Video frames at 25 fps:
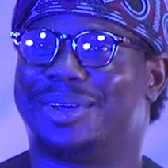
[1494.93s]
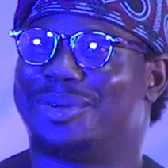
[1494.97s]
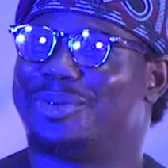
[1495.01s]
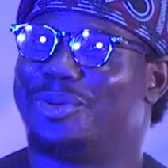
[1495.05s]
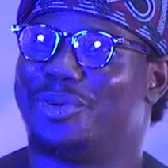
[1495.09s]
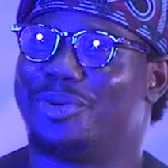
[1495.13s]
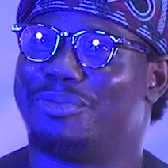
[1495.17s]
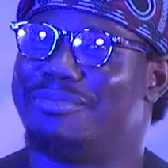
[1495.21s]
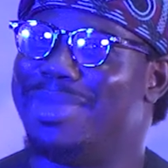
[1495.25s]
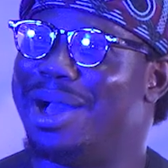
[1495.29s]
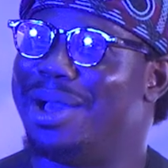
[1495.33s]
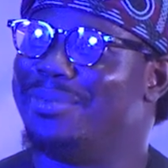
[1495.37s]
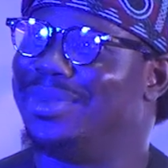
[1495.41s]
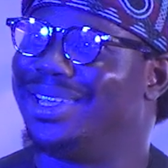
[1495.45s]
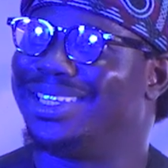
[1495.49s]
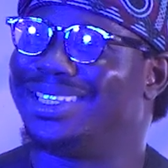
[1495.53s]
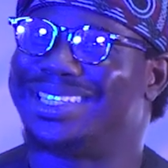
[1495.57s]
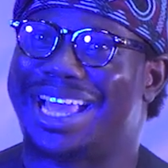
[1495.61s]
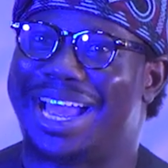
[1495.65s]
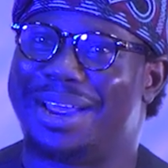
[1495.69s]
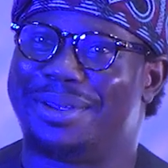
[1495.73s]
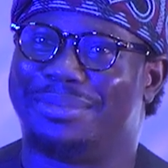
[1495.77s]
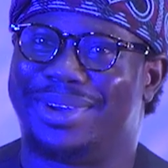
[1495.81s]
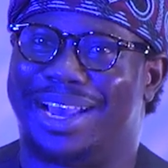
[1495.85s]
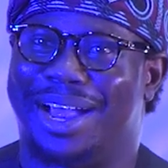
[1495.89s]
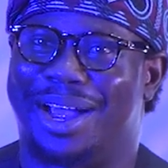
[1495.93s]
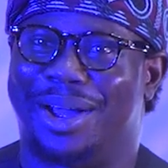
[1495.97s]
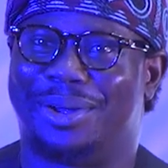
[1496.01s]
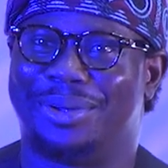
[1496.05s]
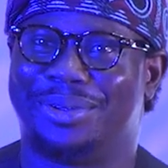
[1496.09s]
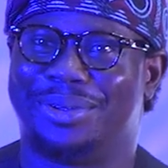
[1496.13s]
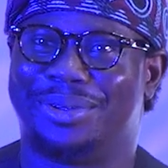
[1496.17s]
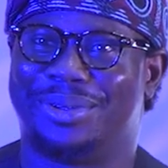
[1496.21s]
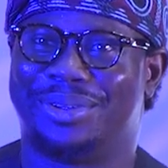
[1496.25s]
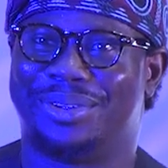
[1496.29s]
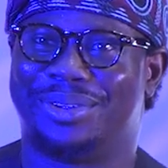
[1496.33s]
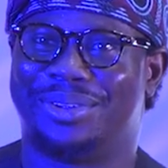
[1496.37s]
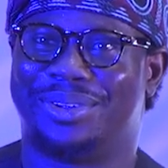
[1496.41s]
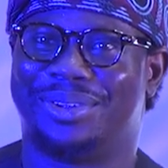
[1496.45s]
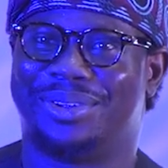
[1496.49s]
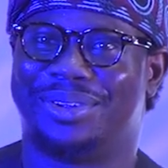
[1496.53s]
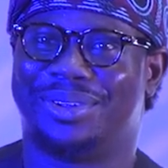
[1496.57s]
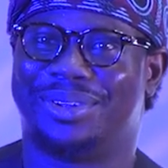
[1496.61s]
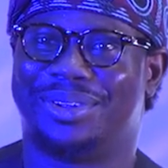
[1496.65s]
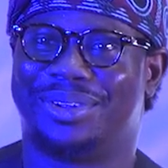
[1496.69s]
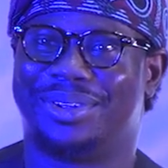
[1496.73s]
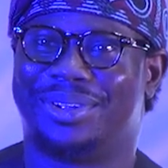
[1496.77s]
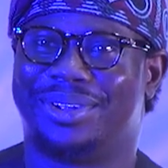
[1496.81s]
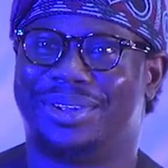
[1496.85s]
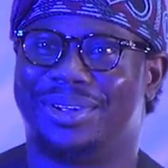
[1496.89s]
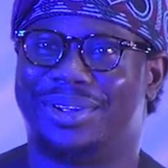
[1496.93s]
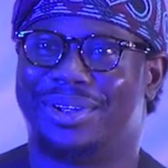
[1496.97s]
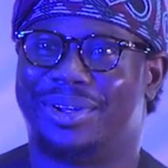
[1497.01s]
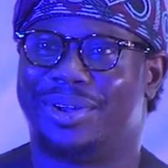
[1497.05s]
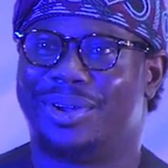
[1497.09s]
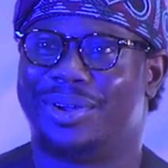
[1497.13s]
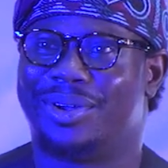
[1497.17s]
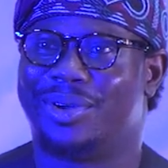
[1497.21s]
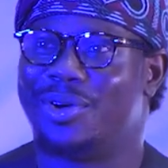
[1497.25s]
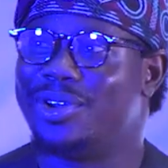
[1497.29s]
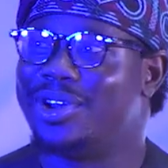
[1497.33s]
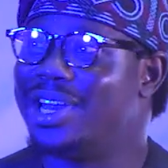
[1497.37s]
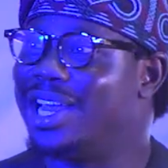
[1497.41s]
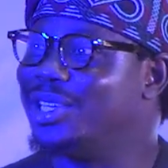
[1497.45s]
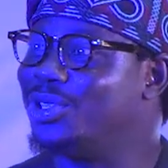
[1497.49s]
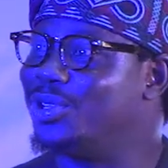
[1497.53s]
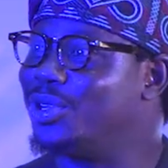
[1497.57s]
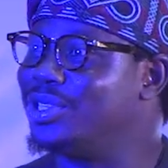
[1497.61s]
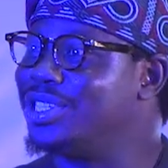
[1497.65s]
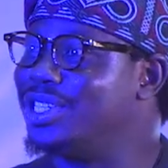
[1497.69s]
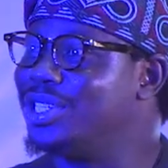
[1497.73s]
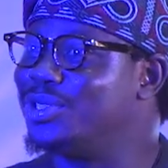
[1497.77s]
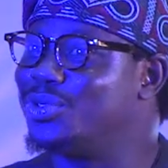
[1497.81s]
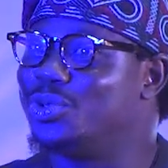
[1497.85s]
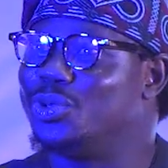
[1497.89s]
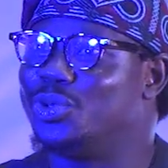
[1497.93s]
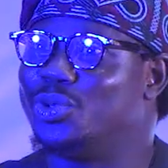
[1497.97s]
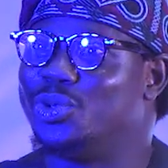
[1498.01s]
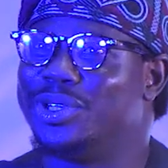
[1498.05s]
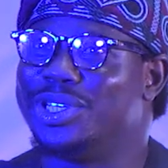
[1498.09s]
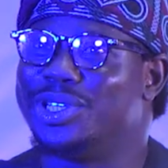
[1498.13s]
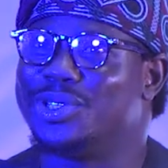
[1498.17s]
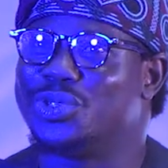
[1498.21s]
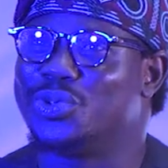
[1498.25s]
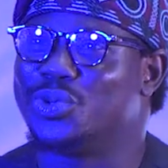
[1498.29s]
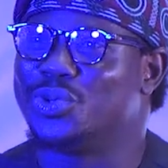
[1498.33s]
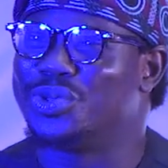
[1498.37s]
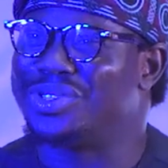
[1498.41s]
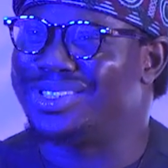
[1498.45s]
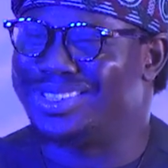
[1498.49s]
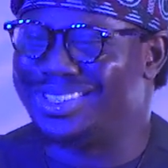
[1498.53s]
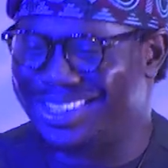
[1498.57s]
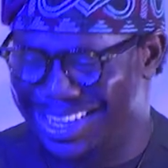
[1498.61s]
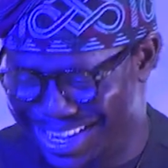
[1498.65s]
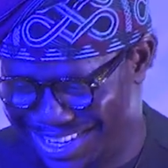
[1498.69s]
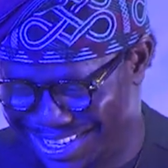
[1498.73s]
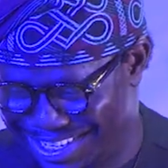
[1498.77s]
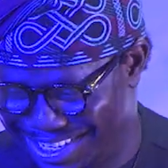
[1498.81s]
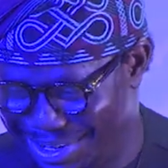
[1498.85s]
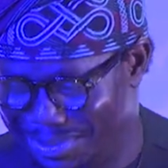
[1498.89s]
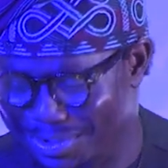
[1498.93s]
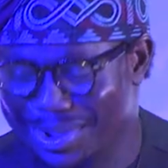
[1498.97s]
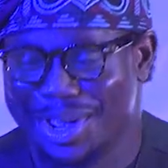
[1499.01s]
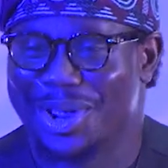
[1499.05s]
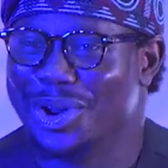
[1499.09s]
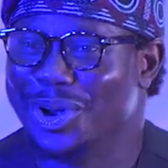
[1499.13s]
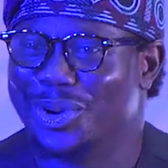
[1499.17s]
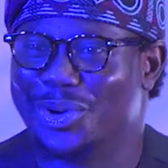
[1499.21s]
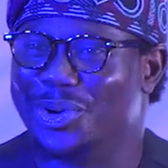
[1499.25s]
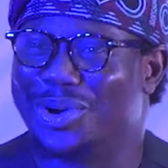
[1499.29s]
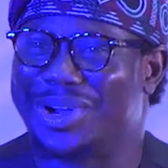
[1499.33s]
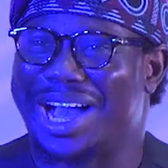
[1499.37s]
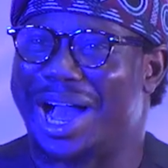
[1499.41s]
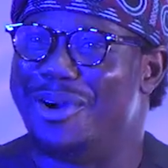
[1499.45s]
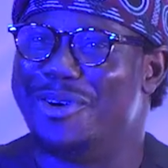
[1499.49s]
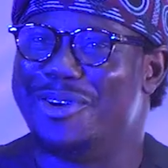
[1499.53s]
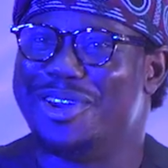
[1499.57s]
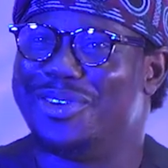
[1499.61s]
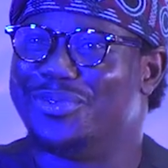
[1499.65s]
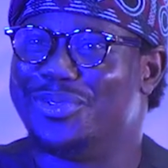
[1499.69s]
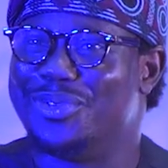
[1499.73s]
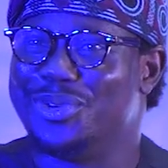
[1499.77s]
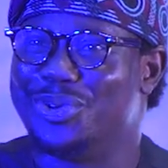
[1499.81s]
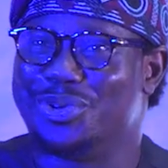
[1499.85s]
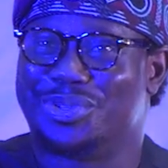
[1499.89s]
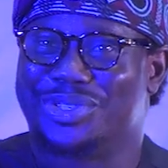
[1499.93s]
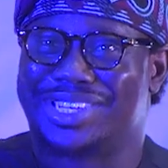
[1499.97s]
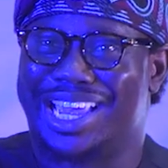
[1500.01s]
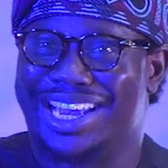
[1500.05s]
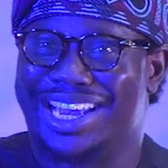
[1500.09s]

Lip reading: by me time now, All I just need to do is to send him. Look, I won't even use